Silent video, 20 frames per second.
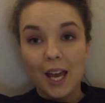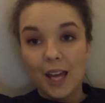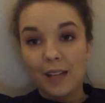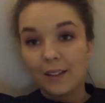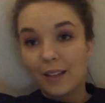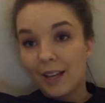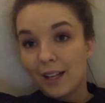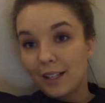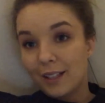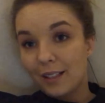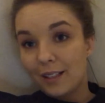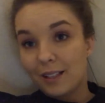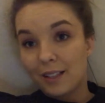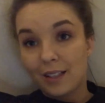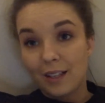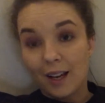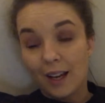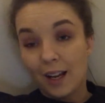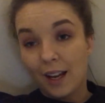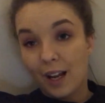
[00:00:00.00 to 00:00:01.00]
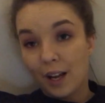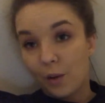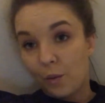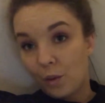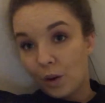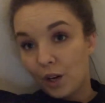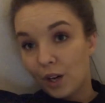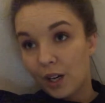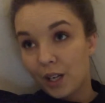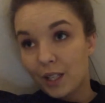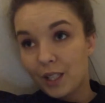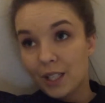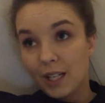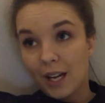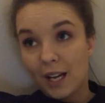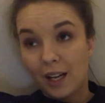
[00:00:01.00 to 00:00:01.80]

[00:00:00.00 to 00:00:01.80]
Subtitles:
And then tonight I worked,